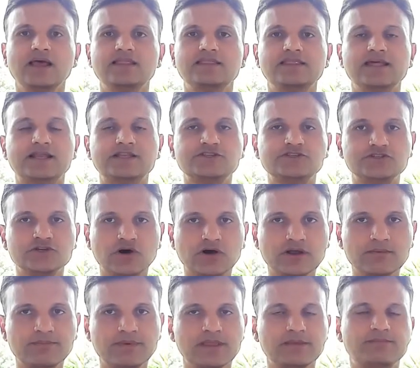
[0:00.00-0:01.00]
that
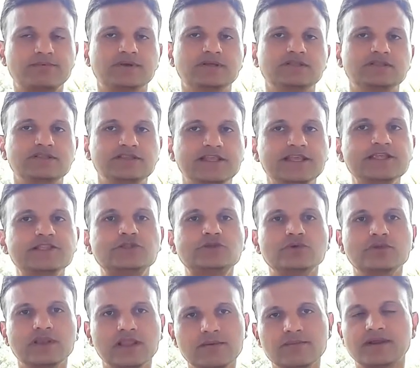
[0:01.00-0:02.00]
young people need
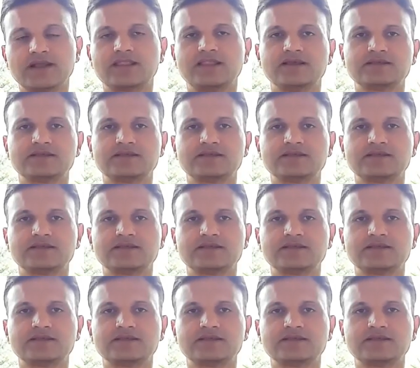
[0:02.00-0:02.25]
to limit